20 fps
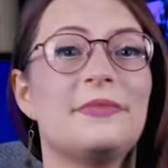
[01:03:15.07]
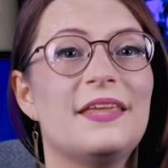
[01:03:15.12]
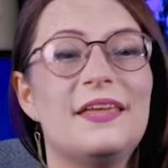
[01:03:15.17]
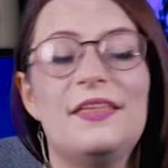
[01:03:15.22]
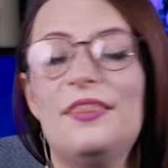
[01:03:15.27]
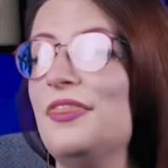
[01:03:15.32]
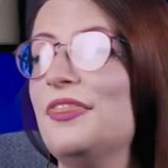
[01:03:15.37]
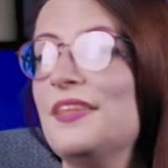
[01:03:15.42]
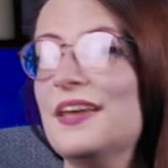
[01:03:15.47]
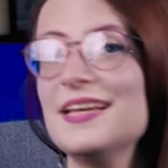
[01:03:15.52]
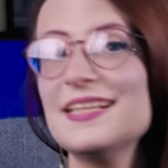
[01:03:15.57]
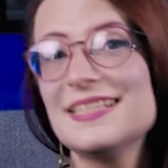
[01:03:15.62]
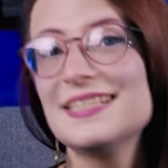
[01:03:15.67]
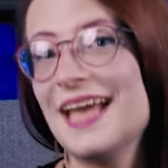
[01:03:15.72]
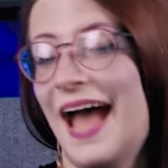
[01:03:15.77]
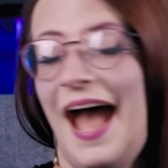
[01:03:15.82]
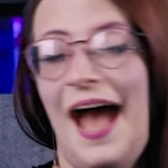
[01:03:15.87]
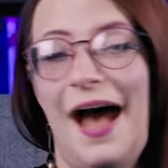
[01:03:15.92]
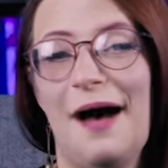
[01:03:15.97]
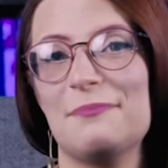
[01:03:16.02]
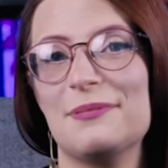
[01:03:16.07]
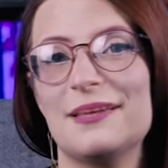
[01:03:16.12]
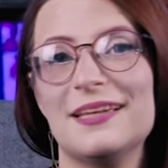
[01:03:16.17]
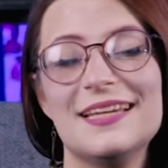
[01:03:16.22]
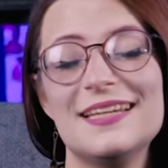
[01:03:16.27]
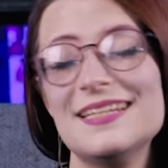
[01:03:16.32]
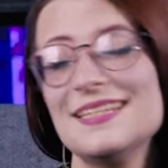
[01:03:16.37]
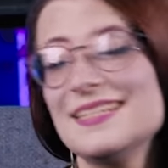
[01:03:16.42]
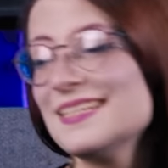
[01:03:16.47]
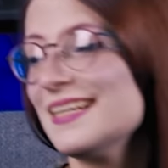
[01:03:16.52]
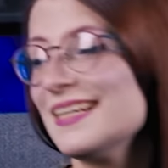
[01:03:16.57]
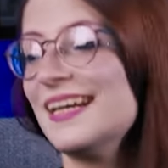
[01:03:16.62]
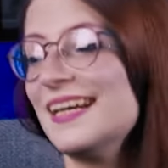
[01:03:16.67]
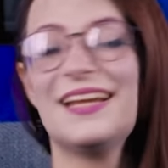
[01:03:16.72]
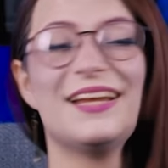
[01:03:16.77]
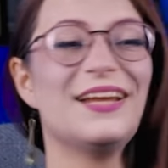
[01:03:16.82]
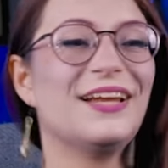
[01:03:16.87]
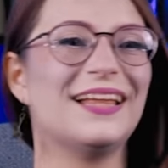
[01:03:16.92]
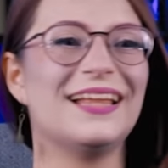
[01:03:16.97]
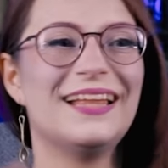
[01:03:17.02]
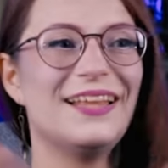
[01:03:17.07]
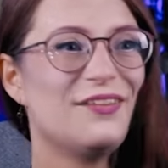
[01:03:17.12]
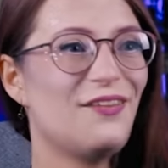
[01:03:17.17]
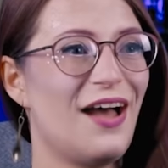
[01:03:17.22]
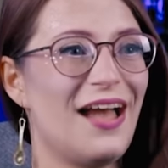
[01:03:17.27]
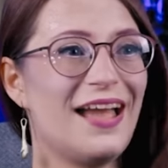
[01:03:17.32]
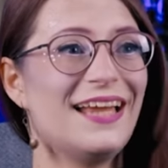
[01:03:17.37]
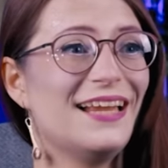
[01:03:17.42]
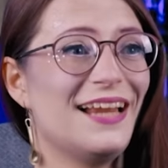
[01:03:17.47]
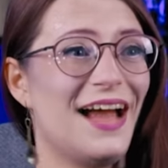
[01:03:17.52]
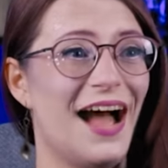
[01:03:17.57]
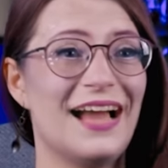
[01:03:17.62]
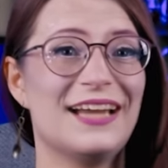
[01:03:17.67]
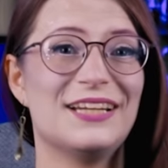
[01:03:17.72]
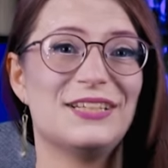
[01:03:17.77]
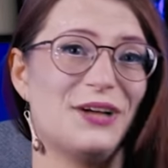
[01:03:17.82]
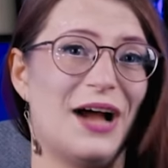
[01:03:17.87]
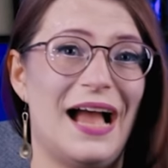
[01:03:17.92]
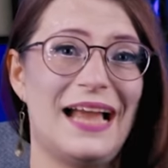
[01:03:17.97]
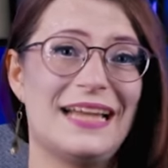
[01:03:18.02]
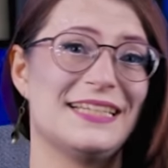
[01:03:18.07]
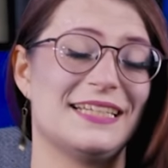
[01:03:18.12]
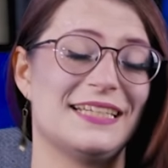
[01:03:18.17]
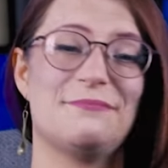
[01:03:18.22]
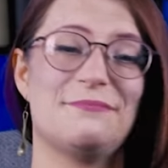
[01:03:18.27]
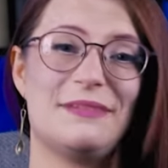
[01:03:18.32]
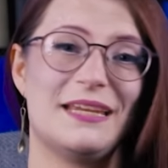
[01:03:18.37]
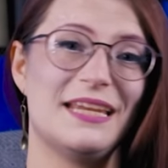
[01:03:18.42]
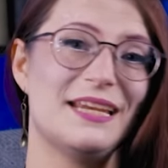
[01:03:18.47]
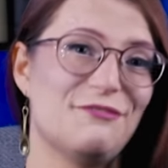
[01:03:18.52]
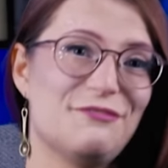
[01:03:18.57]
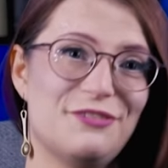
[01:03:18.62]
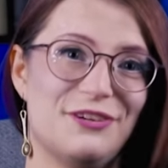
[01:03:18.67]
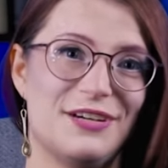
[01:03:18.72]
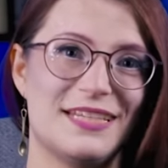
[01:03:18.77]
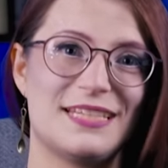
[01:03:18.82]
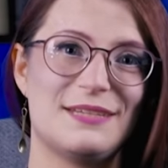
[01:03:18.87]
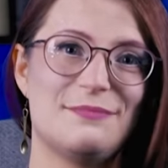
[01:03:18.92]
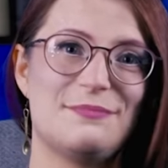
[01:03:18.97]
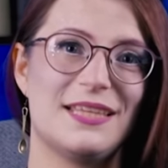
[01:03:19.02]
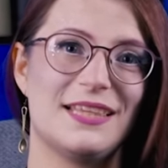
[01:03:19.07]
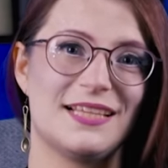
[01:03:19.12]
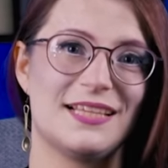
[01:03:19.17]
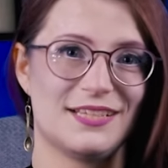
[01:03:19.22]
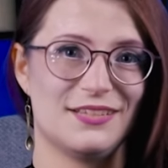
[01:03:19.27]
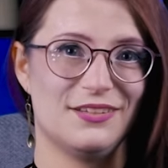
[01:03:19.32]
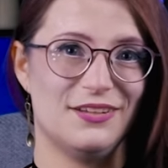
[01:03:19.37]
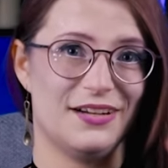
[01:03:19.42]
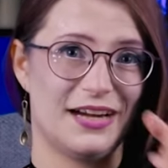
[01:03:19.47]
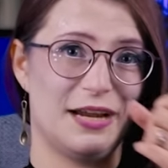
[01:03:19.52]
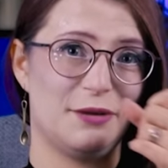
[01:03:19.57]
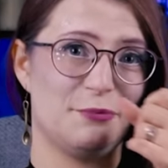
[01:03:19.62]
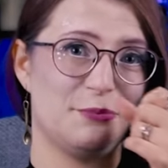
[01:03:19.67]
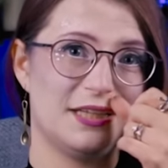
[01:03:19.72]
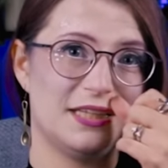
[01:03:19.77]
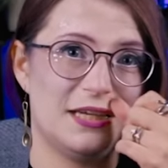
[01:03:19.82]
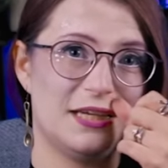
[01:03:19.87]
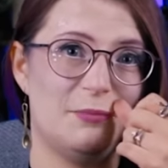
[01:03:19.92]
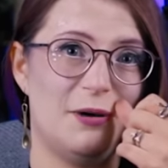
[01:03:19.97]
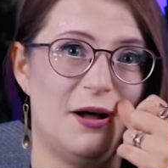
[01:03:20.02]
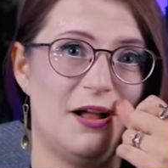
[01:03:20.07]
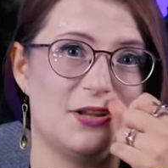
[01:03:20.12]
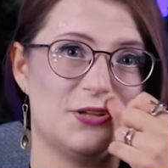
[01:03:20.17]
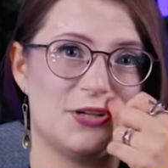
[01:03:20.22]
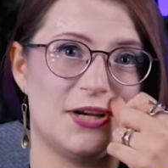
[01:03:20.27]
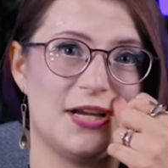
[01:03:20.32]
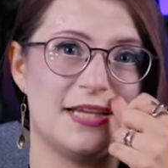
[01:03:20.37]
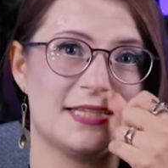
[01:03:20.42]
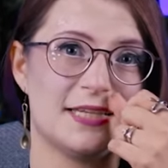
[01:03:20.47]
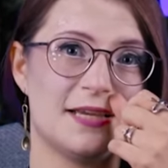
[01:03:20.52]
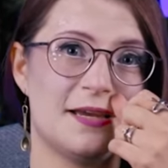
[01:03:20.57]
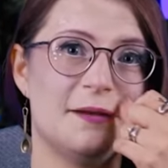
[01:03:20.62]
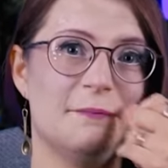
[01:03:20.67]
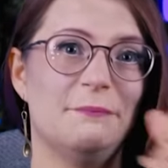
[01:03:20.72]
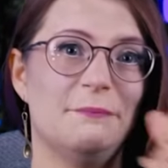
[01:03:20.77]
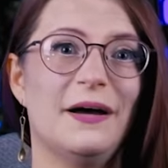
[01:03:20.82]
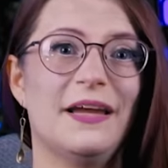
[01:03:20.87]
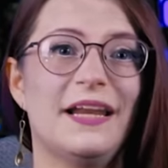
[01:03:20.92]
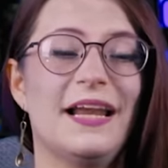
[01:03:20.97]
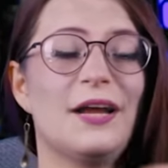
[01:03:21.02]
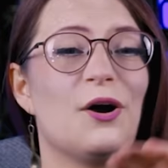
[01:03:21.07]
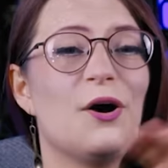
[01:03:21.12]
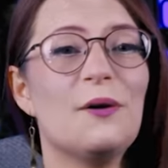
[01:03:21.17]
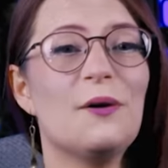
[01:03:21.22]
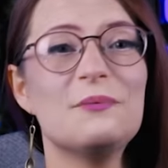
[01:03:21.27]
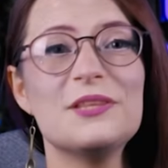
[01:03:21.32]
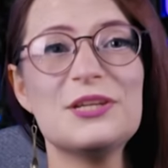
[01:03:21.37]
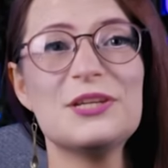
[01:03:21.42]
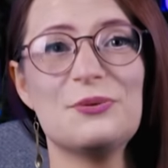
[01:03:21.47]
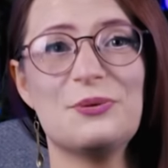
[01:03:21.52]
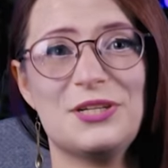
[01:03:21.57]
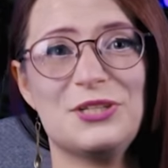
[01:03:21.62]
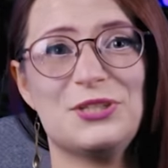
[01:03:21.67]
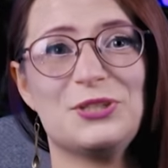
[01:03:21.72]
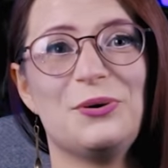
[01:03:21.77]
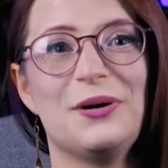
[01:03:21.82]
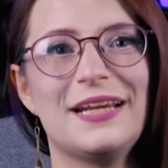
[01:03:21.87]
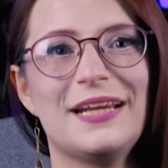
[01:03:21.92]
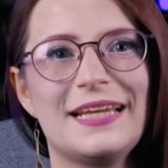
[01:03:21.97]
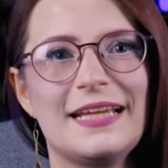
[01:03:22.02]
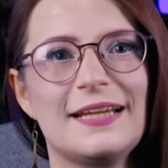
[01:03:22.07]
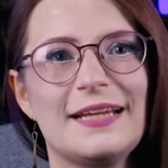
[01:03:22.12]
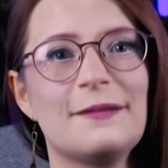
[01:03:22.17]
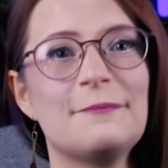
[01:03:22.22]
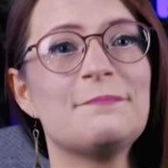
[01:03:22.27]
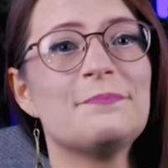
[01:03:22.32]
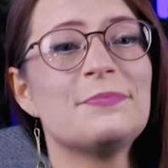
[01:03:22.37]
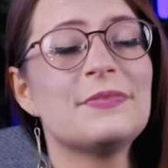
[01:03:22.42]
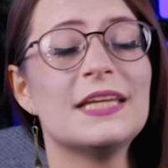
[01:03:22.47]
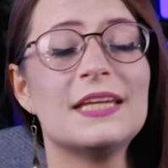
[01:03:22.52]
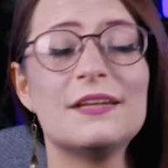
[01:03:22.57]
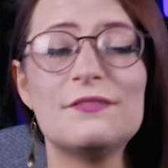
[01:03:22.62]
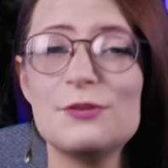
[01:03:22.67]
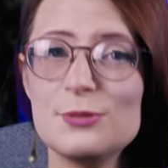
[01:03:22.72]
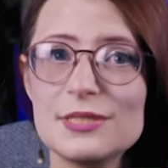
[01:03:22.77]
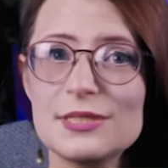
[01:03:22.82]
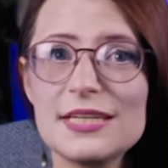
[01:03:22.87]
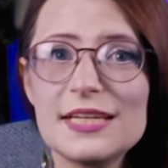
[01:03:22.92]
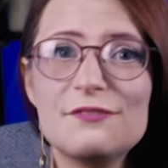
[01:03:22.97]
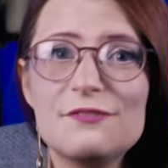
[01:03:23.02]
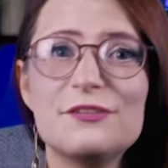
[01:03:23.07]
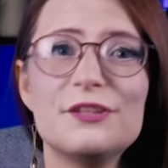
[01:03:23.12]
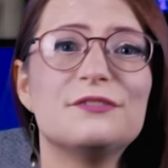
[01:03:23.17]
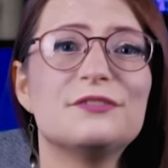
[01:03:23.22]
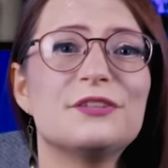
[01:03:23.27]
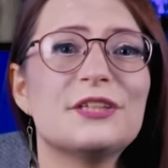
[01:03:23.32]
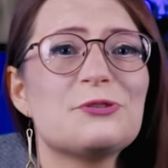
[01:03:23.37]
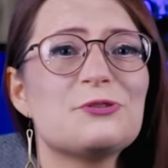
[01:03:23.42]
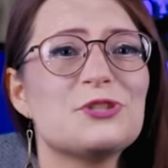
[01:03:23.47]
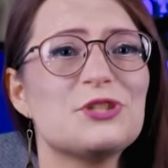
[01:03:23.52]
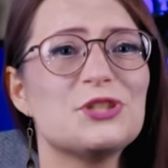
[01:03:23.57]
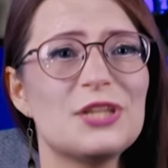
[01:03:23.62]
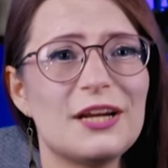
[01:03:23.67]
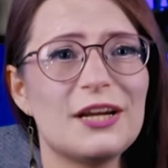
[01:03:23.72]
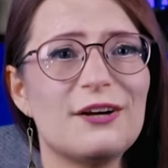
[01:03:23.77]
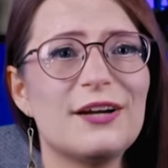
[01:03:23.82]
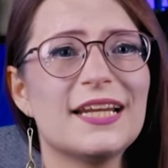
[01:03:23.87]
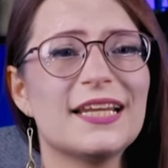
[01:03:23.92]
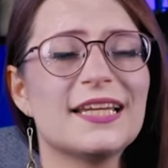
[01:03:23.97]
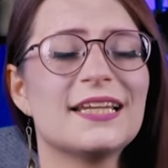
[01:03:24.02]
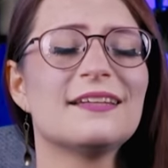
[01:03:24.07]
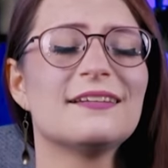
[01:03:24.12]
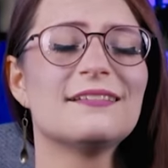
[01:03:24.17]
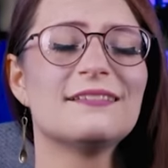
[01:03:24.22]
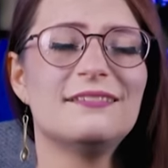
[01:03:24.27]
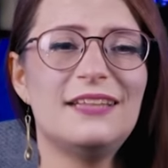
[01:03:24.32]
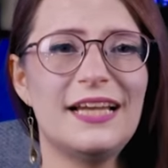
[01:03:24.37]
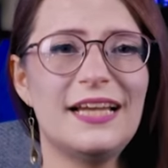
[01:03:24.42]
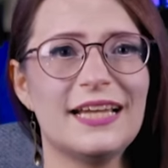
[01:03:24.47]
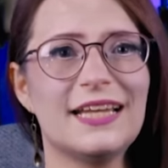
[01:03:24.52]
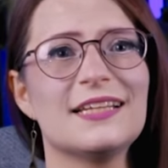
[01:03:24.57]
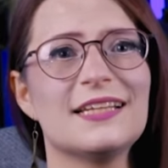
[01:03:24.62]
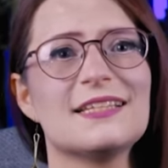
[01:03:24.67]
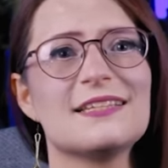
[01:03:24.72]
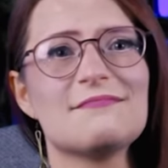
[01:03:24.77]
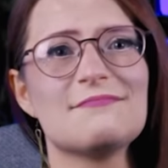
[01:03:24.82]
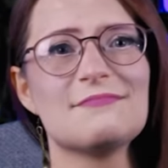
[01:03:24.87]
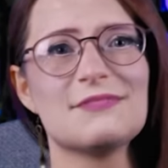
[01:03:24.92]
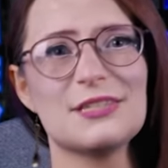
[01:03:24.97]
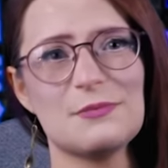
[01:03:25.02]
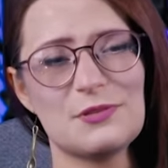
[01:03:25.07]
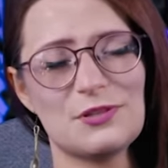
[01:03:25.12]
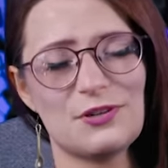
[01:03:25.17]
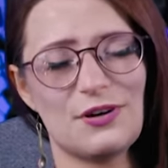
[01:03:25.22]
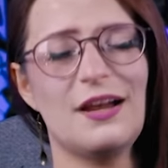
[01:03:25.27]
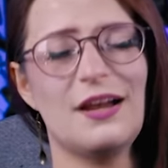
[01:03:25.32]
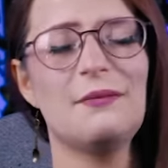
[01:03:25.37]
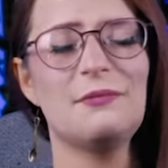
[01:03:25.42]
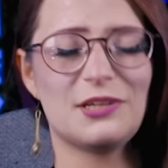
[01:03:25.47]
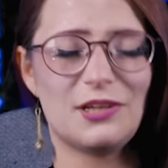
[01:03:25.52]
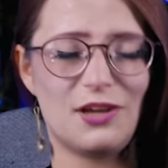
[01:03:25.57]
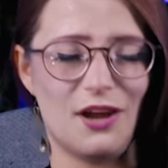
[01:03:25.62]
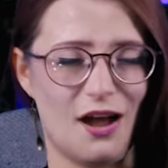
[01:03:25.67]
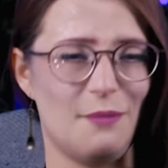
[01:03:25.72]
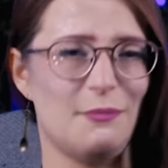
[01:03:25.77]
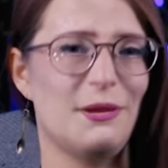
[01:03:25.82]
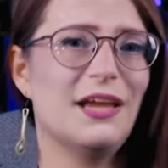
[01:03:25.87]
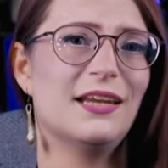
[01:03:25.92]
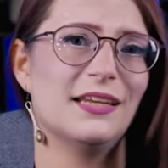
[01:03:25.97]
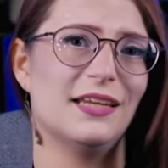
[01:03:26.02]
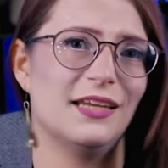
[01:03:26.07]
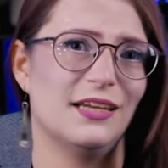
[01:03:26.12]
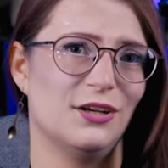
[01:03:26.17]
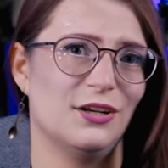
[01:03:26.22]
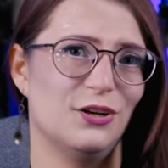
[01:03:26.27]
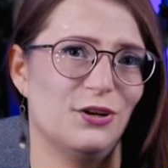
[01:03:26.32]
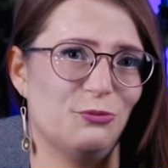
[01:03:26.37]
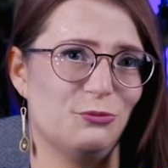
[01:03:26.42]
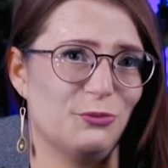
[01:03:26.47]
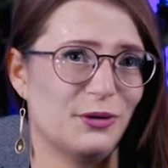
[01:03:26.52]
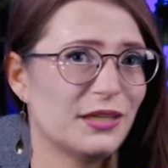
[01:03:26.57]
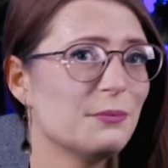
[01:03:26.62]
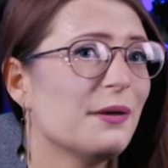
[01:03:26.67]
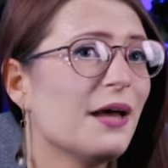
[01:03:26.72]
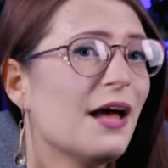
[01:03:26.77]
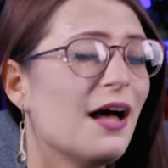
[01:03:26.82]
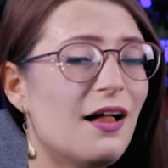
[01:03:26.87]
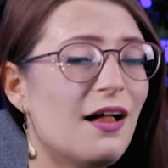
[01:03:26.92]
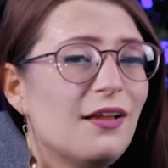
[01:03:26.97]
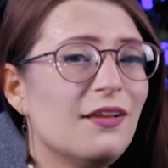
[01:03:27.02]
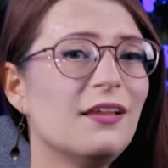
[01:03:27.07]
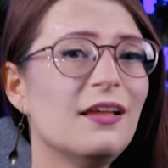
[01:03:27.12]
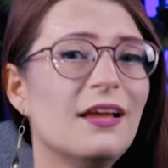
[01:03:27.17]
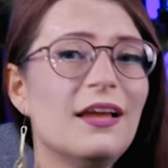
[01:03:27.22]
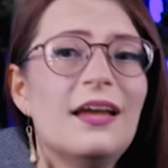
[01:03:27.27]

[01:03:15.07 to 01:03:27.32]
this happened. I didn't mean for it to be this long, I really apologize, but I hope that you enjoyed it. And if you did, feel free to share it and like and subscribe and comment and ring the bell.